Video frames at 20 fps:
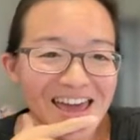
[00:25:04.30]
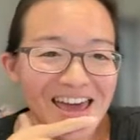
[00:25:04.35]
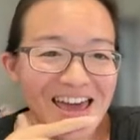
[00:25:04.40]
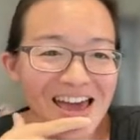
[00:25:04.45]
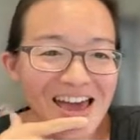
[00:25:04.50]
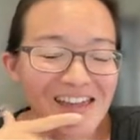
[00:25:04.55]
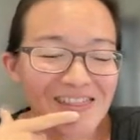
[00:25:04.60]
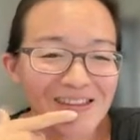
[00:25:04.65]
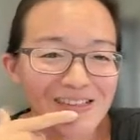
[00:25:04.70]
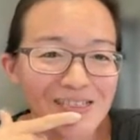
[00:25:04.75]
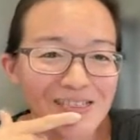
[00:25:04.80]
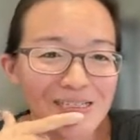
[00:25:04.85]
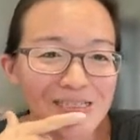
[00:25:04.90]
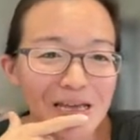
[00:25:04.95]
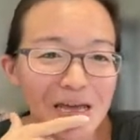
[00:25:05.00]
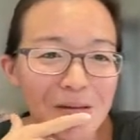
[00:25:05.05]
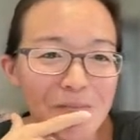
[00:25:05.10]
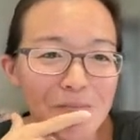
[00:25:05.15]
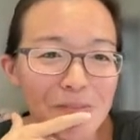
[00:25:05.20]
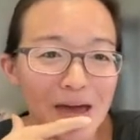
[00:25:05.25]
And this is
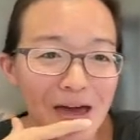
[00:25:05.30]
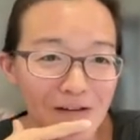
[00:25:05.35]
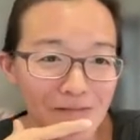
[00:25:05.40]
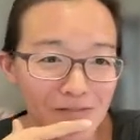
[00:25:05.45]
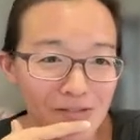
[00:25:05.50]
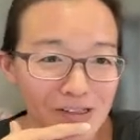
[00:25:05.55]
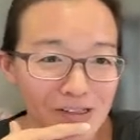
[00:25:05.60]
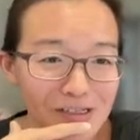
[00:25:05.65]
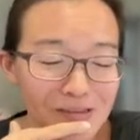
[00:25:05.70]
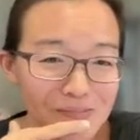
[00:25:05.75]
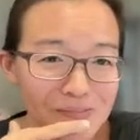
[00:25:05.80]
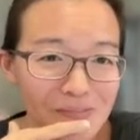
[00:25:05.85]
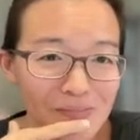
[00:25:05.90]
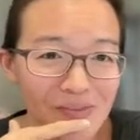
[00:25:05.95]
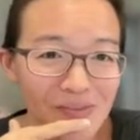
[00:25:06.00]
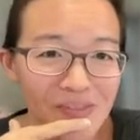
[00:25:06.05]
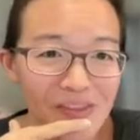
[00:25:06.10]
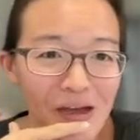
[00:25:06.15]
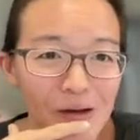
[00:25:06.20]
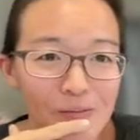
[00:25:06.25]
a pamphlet
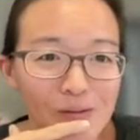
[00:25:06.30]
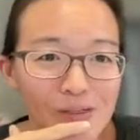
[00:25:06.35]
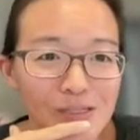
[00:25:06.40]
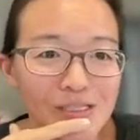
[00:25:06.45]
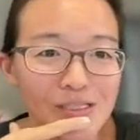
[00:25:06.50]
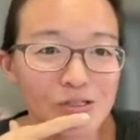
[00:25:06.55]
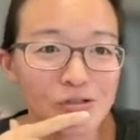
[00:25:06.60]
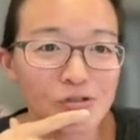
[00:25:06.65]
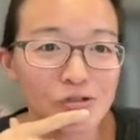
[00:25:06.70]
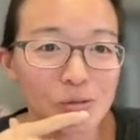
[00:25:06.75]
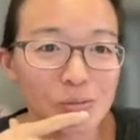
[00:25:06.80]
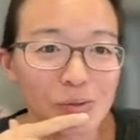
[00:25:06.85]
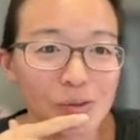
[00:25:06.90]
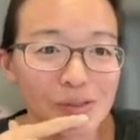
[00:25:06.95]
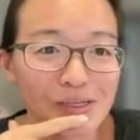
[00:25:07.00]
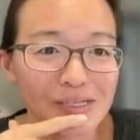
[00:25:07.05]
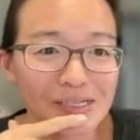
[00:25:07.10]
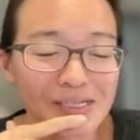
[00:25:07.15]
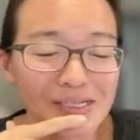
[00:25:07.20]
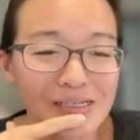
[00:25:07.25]
that was
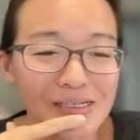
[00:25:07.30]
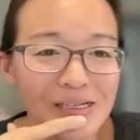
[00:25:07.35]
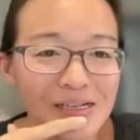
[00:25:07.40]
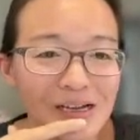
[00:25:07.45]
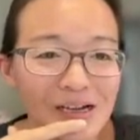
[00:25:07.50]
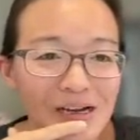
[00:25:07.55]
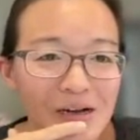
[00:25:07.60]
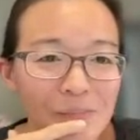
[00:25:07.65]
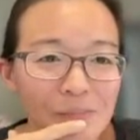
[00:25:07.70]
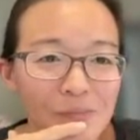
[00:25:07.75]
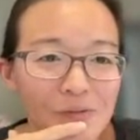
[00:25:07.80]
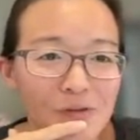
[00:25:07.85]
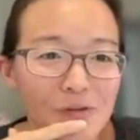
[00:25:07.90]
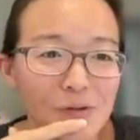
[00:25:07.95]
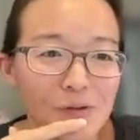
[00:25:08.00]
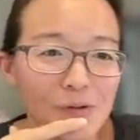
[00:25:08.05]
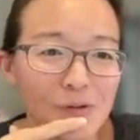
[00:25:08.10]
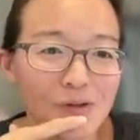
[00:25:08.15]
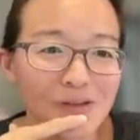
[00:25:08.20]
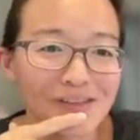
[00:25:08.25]
distributed
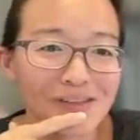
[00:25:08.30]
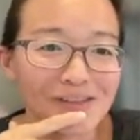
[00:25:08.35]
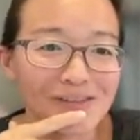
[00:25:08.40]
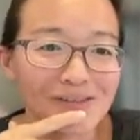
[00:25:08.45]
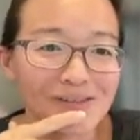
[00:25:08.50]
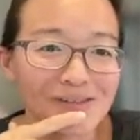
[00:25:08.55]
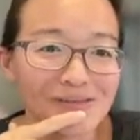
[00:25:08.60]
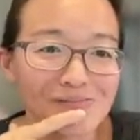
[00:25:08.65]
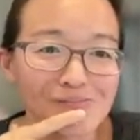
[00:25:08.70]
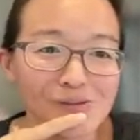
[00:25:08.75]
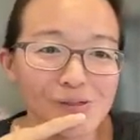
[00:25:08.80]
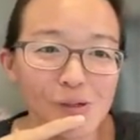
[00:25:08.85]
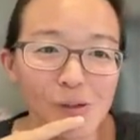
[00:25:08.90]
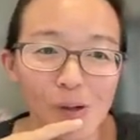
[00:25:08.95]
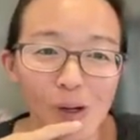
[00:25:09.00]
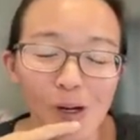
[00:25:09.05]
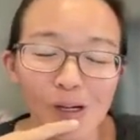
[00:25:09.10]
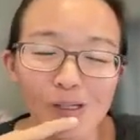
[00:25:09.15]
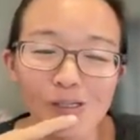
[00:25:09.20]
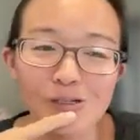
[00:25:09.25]
to these
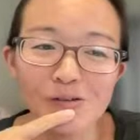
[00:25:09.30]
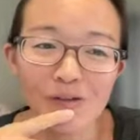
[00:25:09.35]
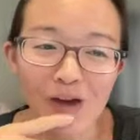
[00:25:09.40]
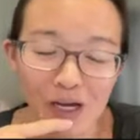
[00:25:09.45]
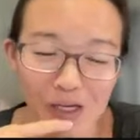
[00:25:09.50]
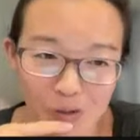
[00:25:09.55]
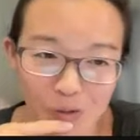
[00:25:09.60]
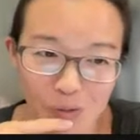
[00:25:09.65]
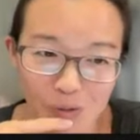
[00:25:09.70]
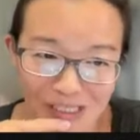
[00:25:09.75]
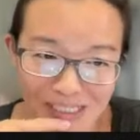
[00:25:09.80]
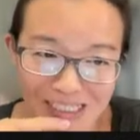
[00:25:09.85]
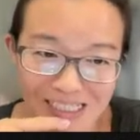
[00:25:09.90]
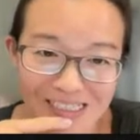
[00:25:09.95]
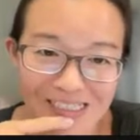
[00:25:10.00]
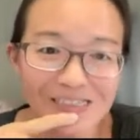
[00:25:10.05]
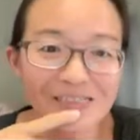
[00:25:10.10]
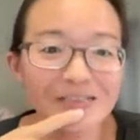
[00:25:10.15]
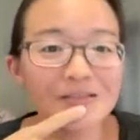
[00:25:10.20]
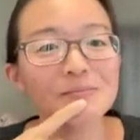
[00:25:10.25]
so-called
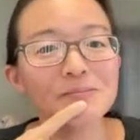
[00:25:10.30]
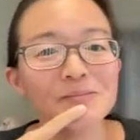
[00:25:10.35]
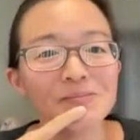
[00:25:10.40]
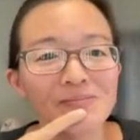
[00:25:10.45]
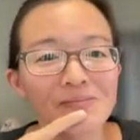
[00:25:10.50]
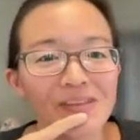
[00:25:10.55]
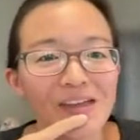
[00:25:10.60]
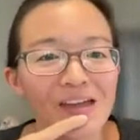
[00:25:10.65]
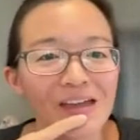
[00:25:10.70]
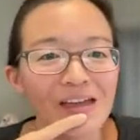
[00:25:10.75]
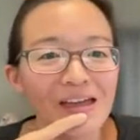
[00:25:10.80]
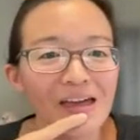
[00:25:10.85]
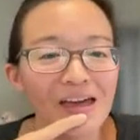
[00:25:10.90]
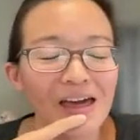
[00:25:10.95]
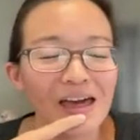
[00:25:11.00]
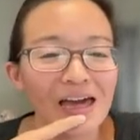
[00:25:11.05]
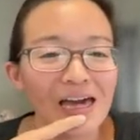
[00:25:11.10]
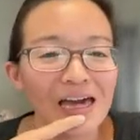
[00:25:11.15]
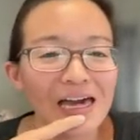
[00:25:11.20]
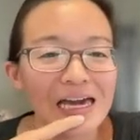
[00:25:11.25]
evacuees.
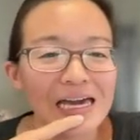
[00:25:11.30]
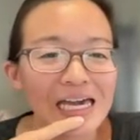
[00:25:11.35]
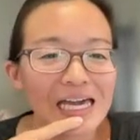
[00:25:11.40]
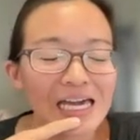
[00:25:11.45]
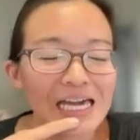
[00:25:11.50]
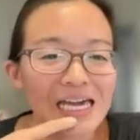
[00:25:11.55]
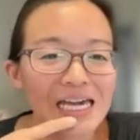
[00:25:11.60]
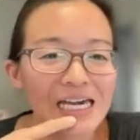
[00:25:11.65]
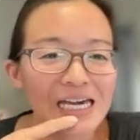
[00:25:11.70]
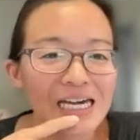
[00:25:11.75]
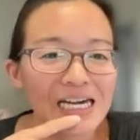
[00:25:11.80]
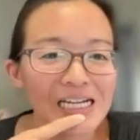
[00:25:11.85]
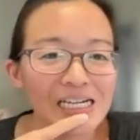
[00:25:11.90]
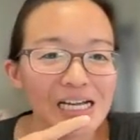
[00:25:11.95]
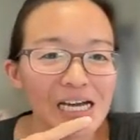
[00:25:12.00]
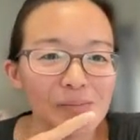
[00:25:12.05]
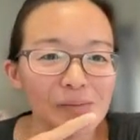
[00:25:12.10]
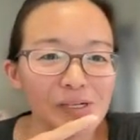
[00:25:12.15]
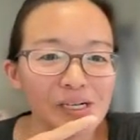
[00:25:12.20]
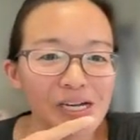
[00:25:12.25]
And
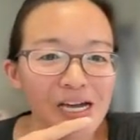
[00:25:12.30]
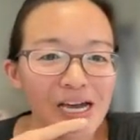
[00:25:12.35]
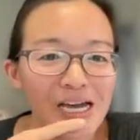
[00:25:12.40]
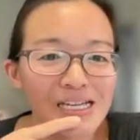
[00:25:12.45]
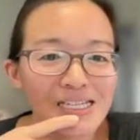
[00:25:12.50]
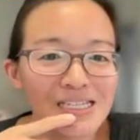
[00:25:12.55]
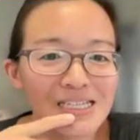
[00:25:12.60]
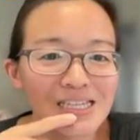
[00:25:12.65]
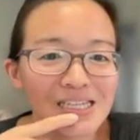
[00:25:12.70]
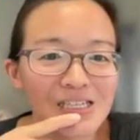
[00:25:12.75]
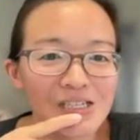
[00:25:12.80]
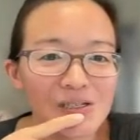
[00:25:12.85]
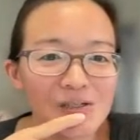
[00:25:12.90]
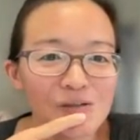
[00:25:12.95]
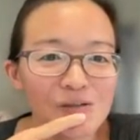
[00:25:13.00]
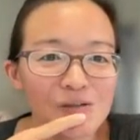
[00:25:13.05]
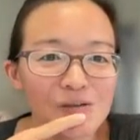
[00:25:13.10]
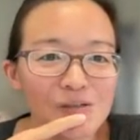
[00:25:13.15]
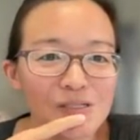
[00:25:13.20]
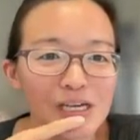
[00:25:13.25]
I'm going to ask that
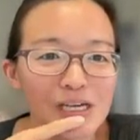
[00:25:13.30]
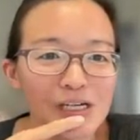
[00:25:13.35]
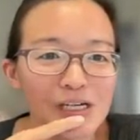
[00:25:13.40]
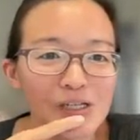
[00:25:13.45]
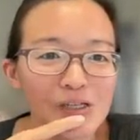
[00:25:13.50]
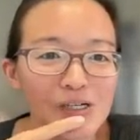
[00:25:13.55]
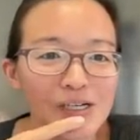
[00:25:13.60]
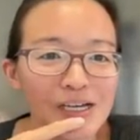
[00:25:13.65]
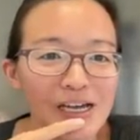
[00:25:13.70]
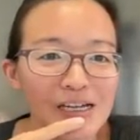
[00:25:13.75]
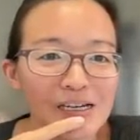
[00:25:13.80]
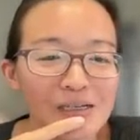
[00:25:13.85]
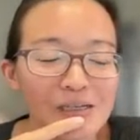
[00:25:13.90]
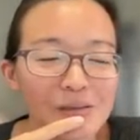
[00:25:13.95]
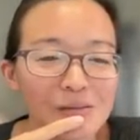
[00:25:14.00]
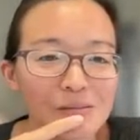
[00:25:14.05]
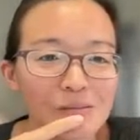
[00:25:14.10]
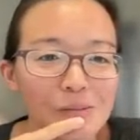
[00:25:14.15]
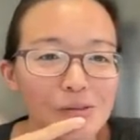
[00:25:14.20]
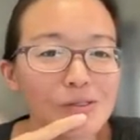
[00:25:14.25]
you take a look at,
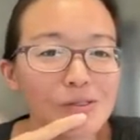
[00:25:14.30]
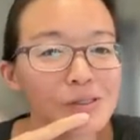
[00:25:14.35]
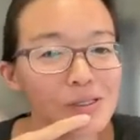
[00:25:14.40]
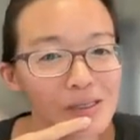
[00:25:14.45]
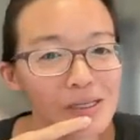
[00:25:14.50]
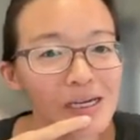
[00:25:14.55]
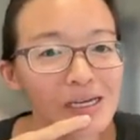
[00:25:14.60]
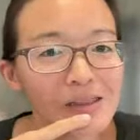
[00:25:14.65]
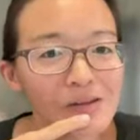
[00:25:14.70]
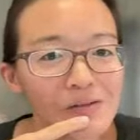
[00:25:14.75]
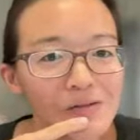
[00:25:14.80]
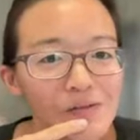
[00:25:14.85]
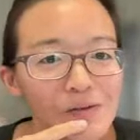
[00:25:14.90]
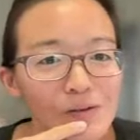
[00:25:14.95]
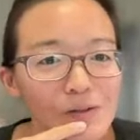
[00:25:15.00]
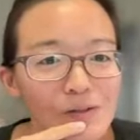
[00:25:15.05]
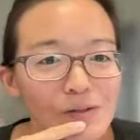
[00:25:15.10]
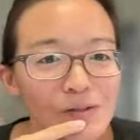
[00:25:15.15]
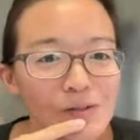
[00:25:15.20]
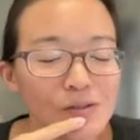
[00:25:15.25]
particularly at the
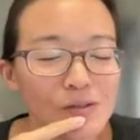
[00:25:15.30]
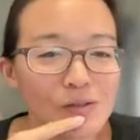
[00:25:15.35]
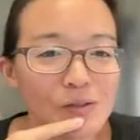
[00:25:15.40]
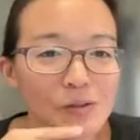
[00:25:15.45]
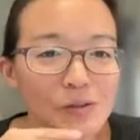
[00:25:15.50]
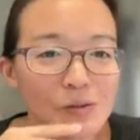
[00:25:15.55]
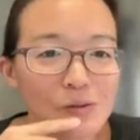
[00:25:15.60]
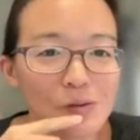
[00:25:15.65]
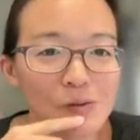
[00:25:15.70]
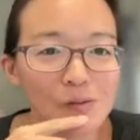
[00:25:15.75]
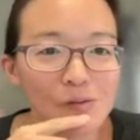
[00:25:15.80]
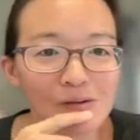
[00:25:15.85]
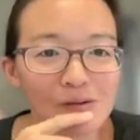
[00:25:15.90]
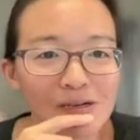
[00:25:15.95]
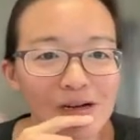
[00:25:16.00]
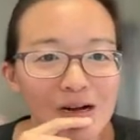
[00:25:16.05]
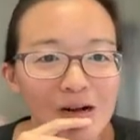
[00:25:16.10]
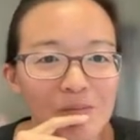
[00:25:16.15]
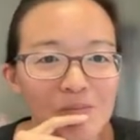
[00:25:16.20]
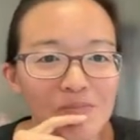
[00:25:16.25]
first two
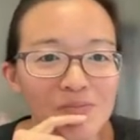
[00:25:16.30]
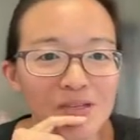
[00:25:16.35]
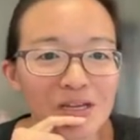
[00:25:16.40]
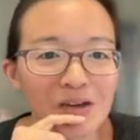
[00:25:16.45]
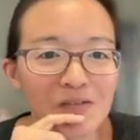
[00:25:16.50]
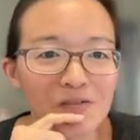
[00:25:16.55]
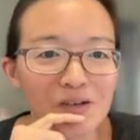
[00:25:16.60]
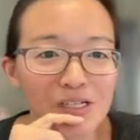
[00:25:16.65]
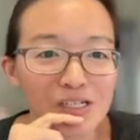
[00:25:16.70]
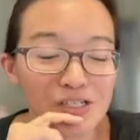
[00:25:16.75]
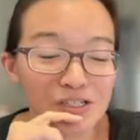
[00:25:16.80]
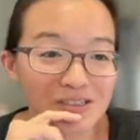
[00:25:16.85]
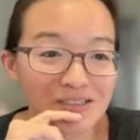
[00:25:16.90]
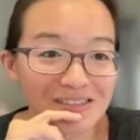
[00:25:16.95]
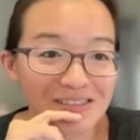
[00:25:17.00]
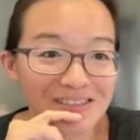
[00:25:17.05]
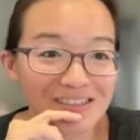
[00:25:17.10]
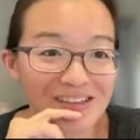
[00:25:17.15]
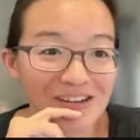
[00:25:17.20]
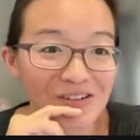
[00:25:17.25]

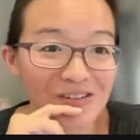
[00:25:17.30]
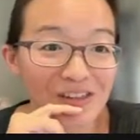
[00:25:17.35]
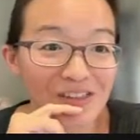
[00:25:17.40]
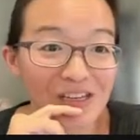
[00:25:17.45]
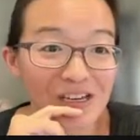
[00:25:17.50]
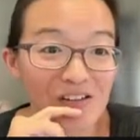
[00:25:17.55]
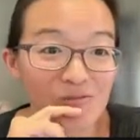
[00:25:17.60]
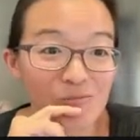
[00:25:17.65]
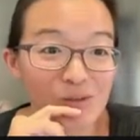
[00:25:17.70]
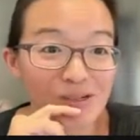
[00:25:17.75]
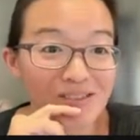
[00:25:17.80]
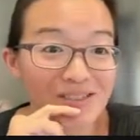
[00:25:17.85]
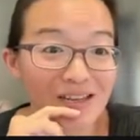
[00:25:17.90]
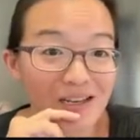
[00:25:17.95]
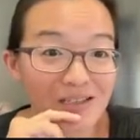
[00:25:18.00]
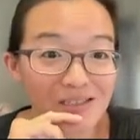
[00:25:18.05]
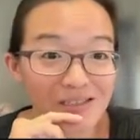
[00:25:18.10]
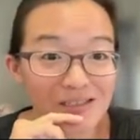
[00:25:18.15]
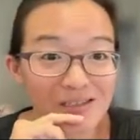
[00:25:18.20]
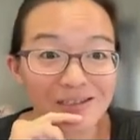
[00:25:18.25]
definitions there that the government is
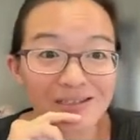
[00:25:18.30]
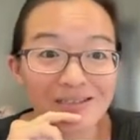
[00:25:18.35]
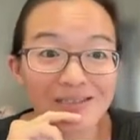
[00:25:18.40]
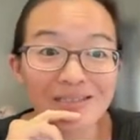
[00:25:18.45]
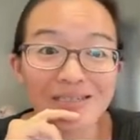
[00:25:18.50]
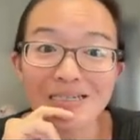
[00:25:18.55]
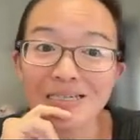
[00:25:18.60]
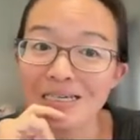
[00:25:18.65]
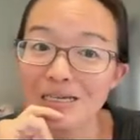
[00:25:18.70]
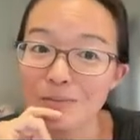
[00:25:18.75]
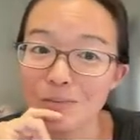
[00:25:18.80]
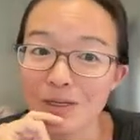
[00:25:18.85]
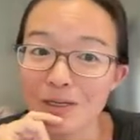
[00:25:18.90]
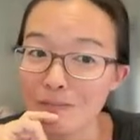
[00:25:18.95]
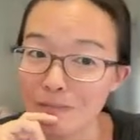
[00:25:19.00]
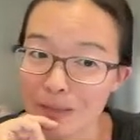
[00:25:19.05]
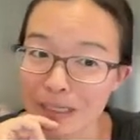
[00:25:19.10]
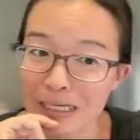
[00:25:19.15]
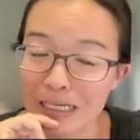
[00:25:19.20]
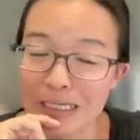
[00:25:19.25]
asking us to keep
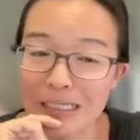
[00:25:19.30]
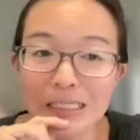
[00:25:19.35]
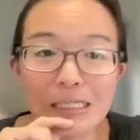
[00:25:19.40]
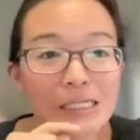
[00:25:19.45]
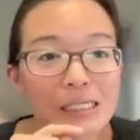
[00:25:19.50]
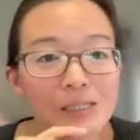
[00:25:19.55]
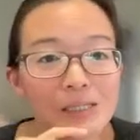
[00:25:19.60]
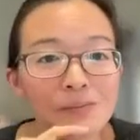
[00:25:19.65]
in mind.